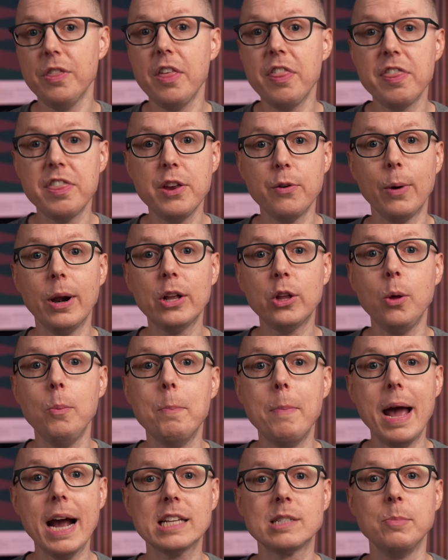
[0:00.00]
the theoretical
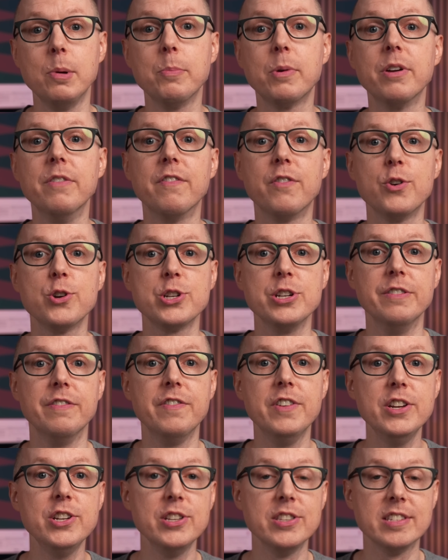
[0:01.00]
maximum conversion
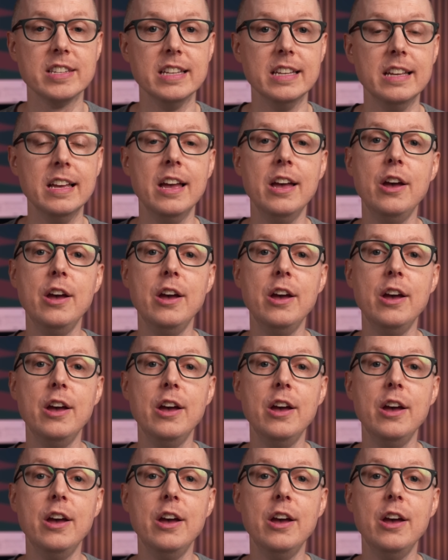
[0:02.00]
efficiency